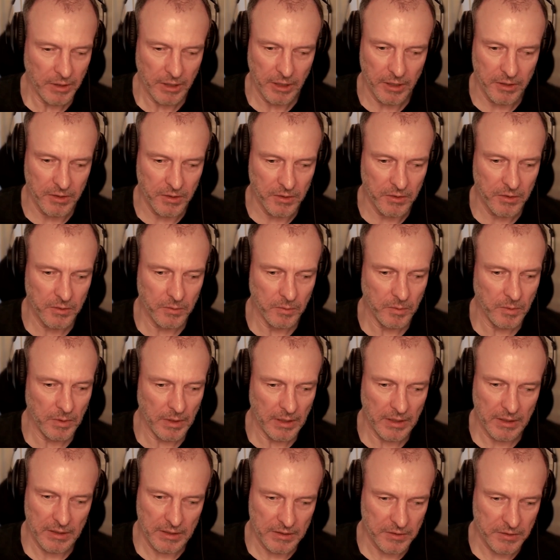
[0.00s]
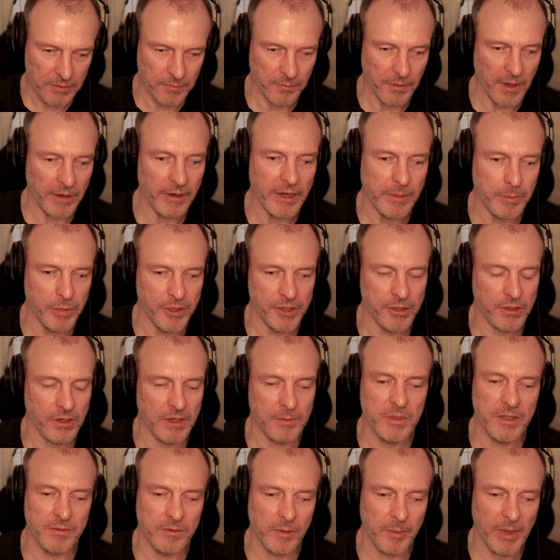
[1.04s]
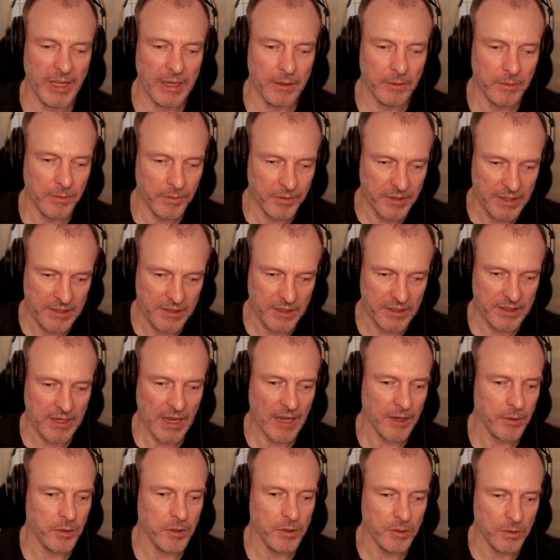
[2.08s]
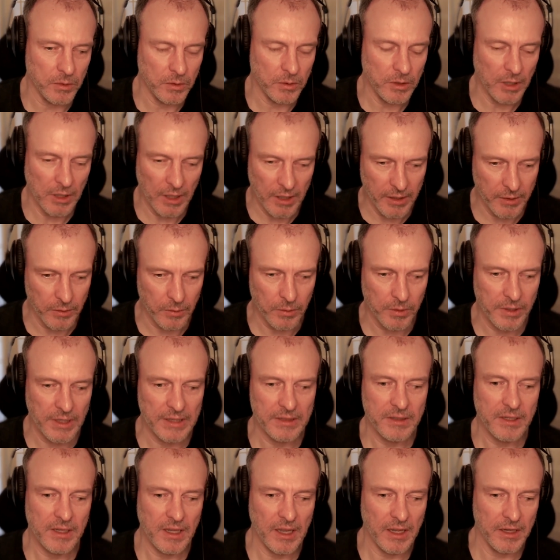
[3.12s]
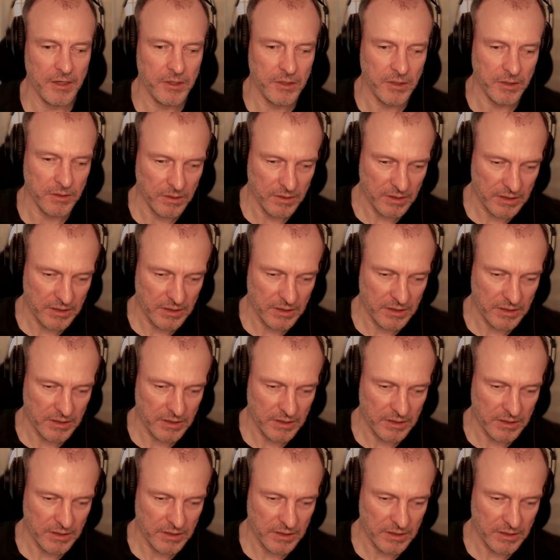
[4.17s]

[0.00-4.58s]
and is very prescriptive about this is how you do client authentication,